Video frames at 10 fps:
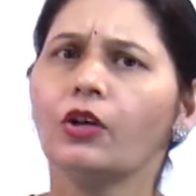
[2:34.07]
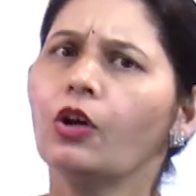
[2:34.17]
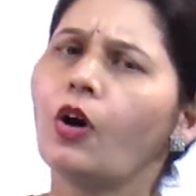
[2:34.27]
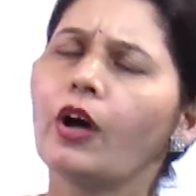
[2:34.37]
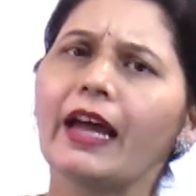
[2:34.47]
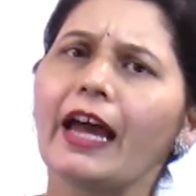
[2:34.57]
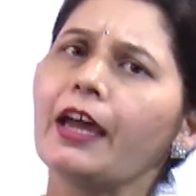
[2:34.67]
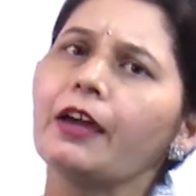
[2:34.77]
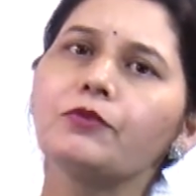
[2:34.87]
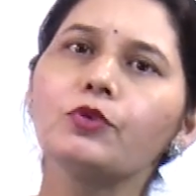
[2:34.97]
or I
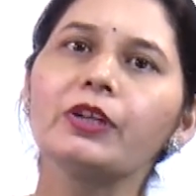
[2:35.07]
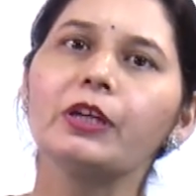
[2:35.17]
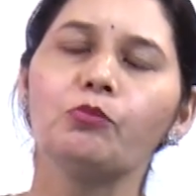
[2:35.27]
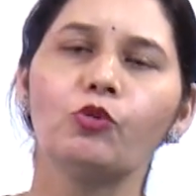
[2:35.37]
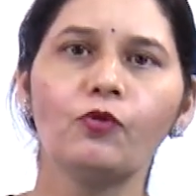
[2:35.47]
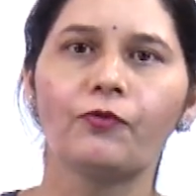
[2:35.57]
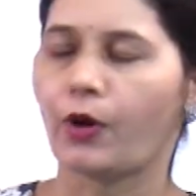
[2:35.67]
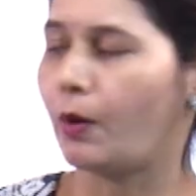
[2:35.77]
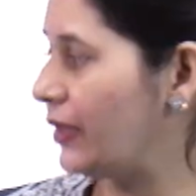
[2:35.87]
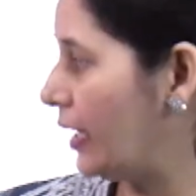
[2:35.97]
have to remove
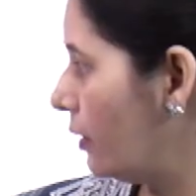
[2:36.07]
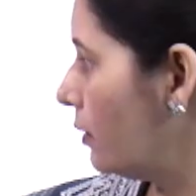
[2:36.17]
from there?